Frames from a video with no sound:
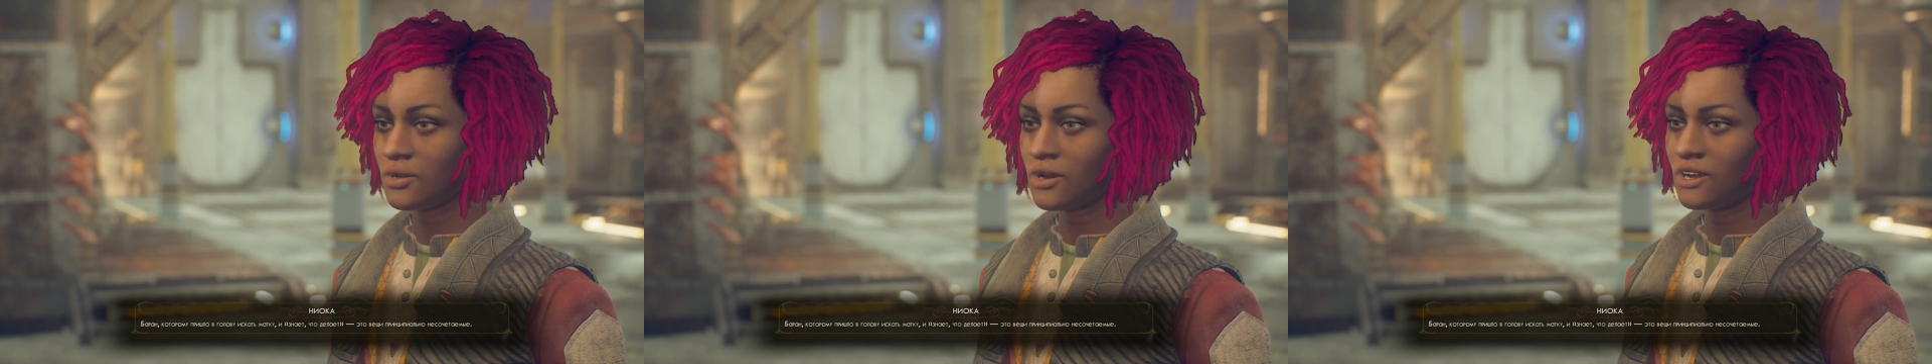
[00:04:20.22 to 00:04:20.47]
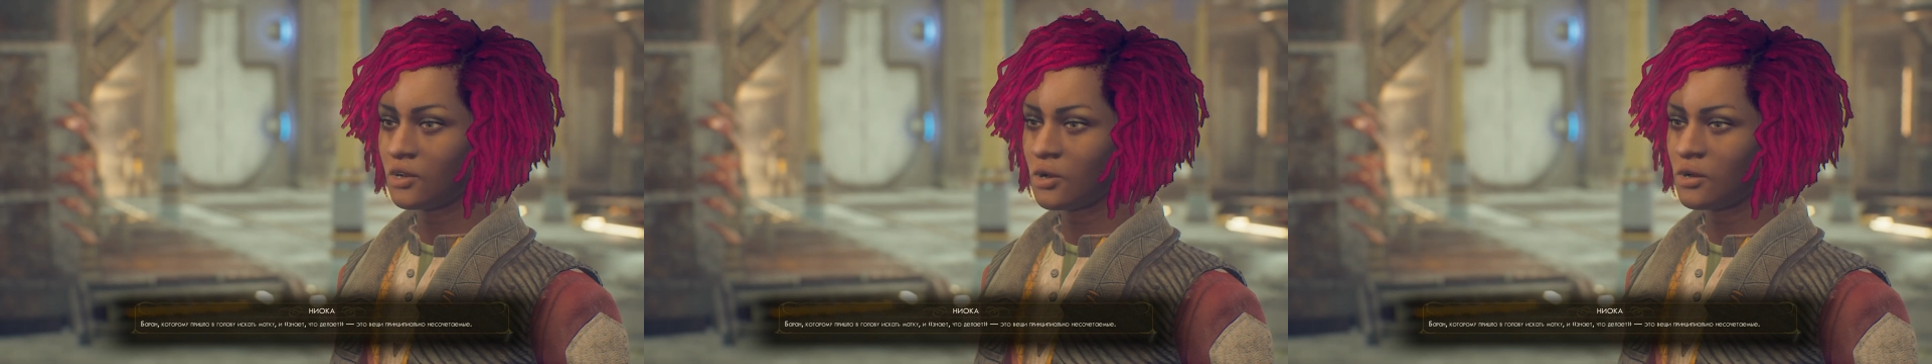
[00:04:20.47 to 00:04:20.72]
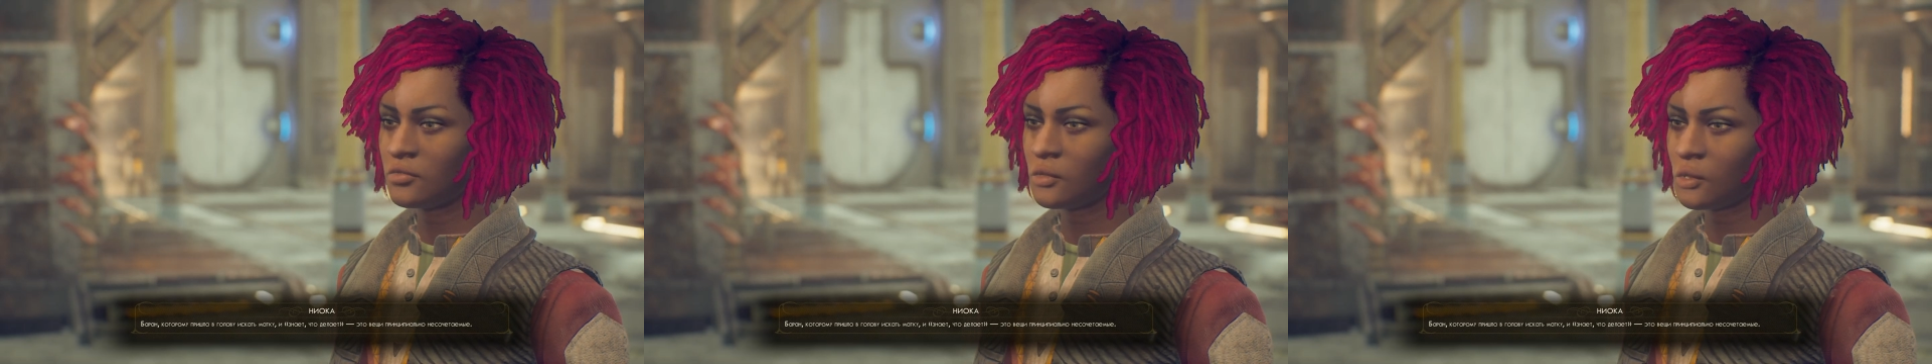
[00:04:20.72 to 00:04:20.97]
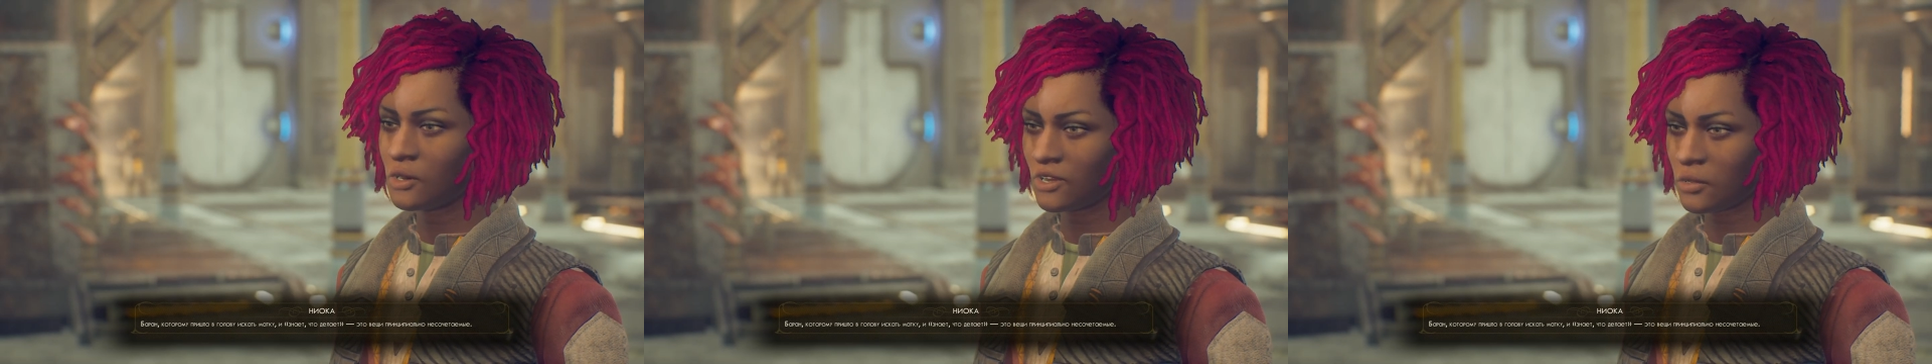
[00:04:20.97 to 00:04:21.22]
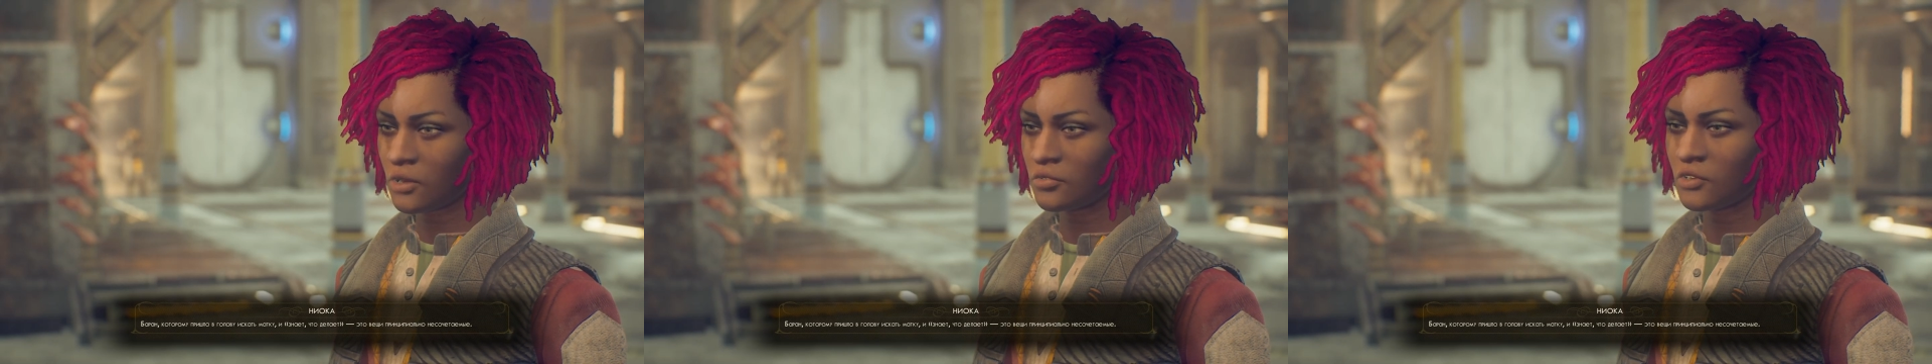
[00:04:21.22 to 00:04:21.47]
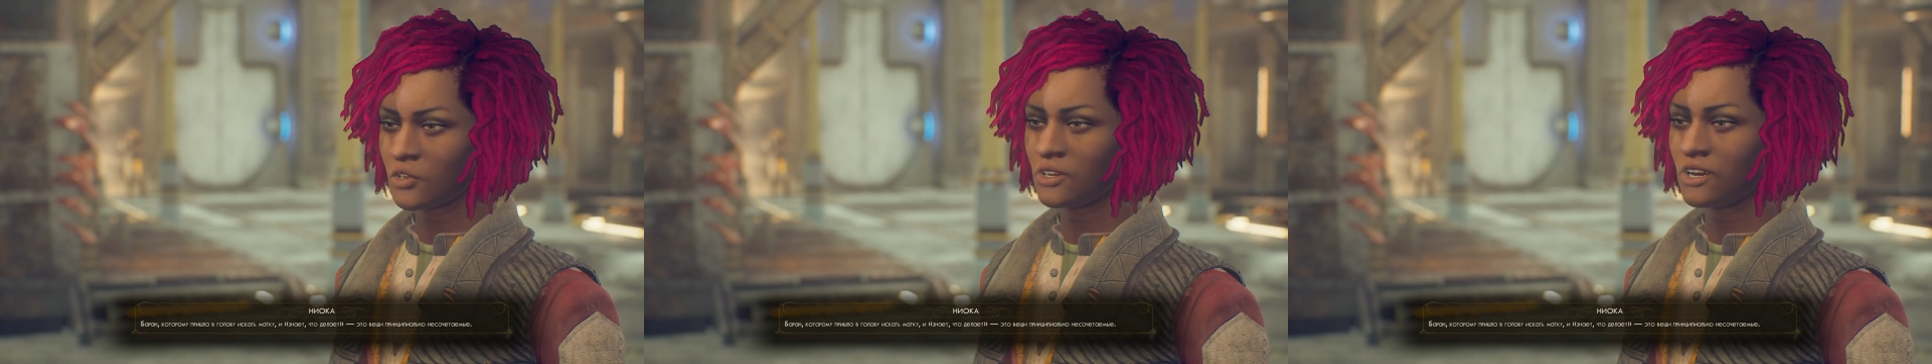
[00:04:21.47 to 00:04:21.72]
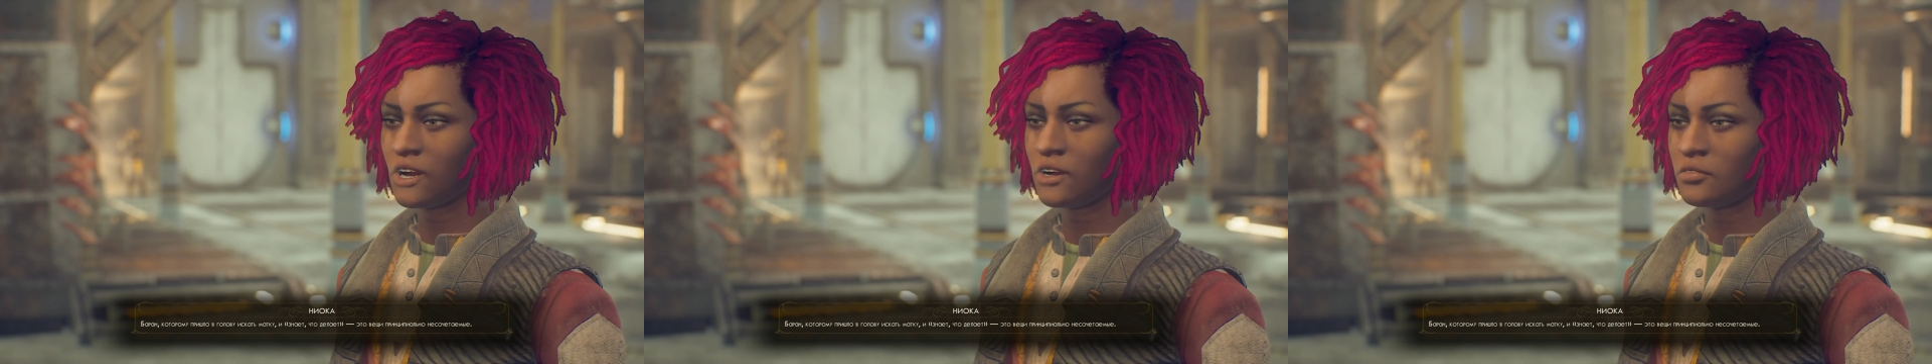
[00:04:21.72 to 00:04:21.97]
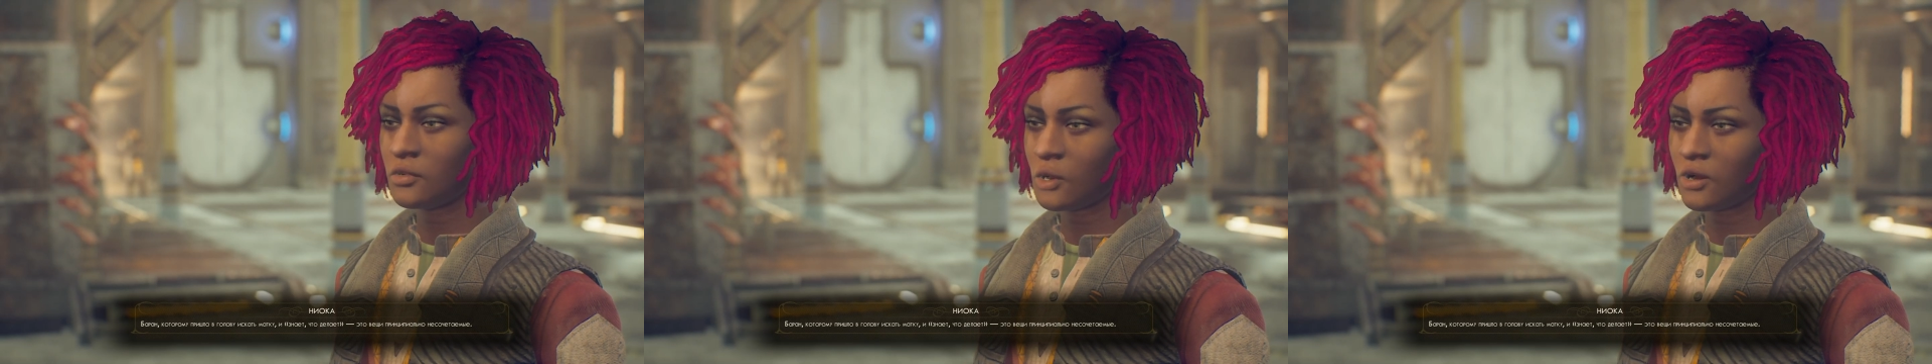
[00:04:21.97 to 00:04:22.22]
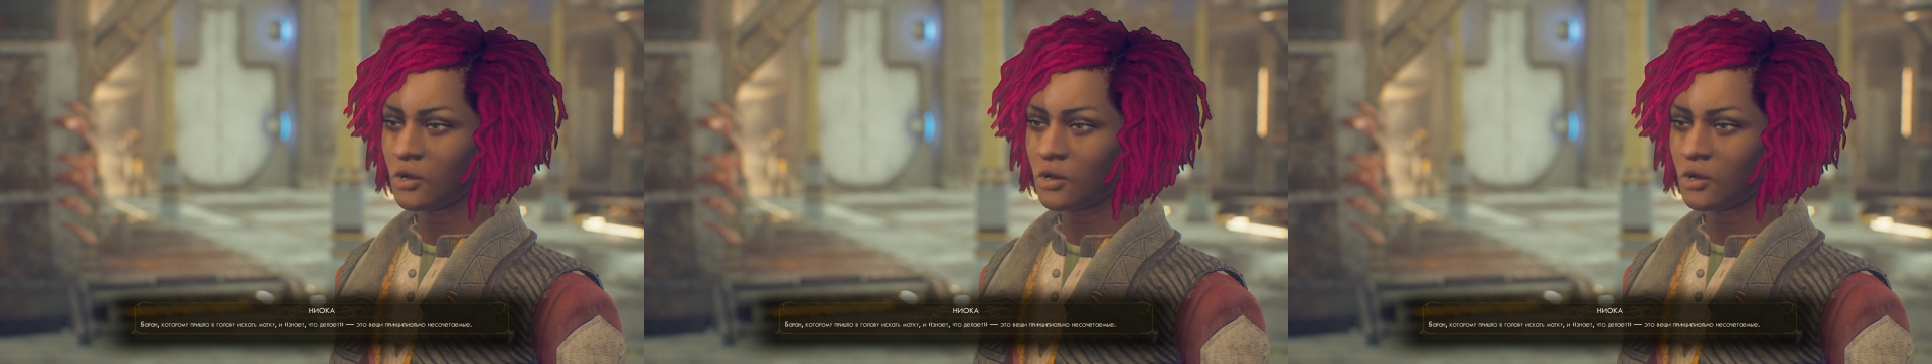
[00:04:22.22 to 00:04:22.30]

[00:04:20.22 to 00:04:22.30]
Anyone fool enough to chase after a